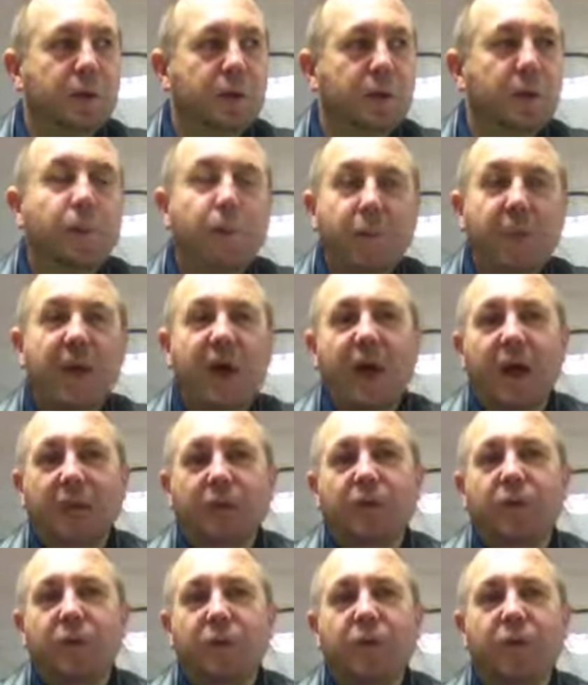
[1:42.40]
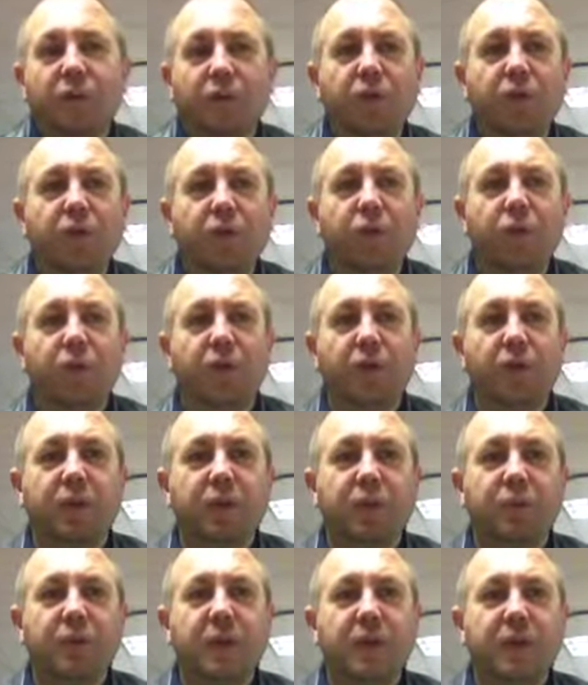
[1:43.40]
not bad, that's the wrong word.
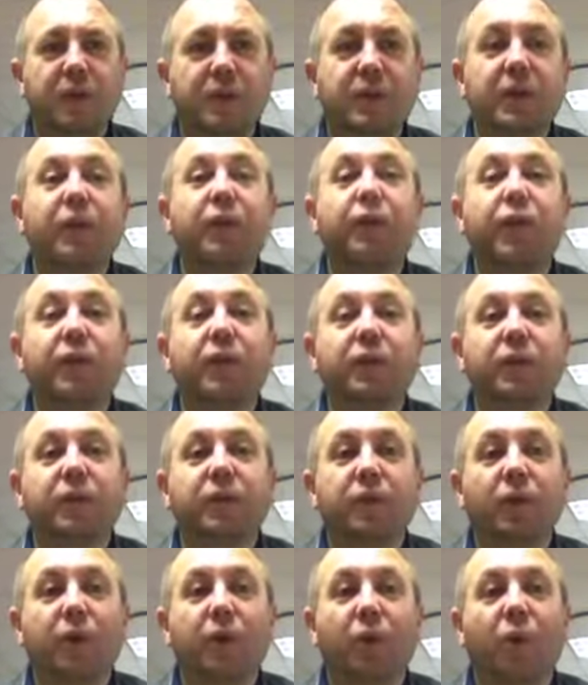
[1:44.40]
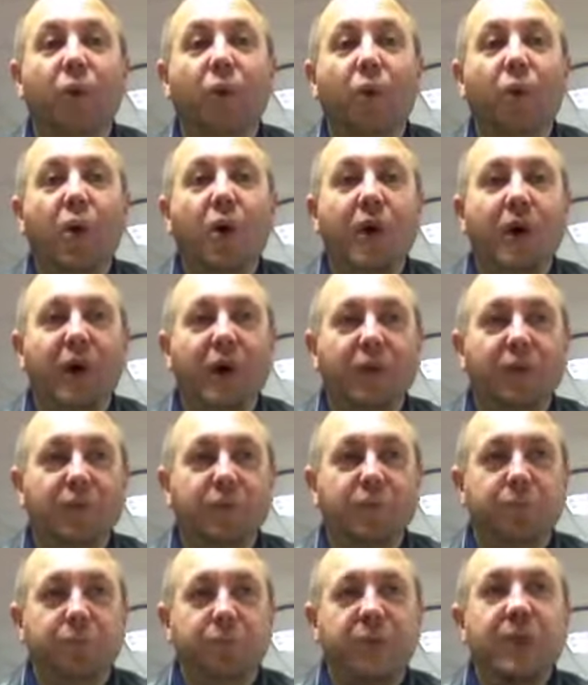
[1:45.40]
It's been different or
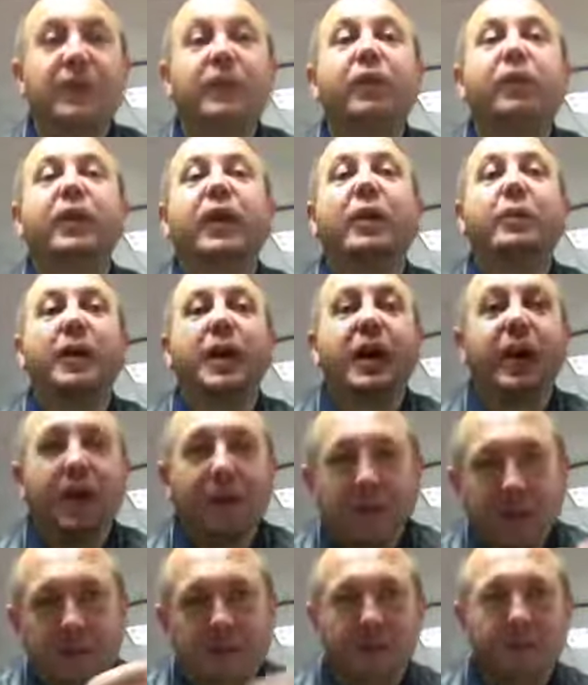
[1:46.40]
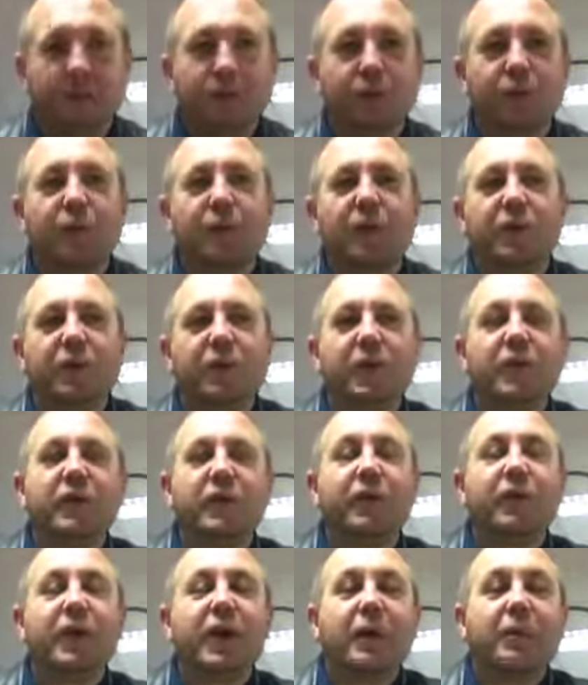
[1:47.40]
things have come ahead, that's a good word. Things
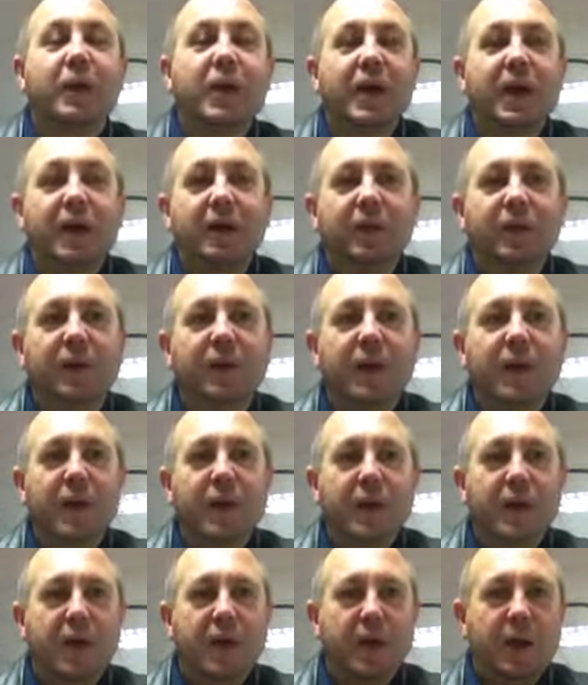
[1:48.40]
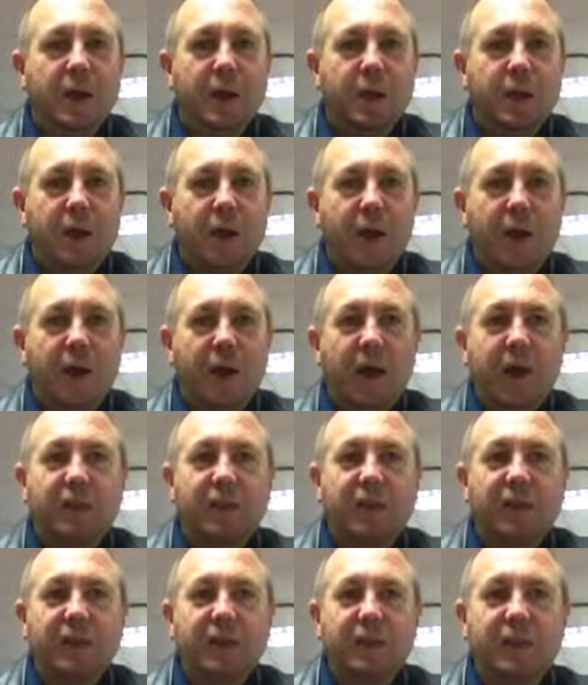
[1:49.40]
have come ahead. I
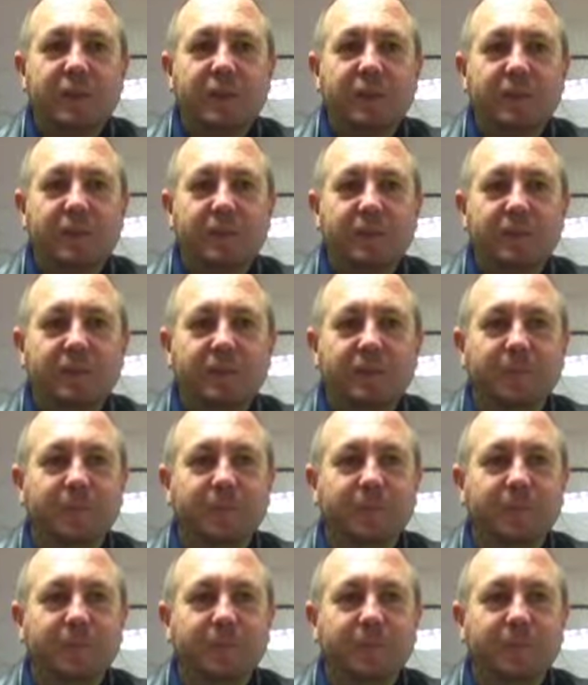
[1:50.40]
have had this um,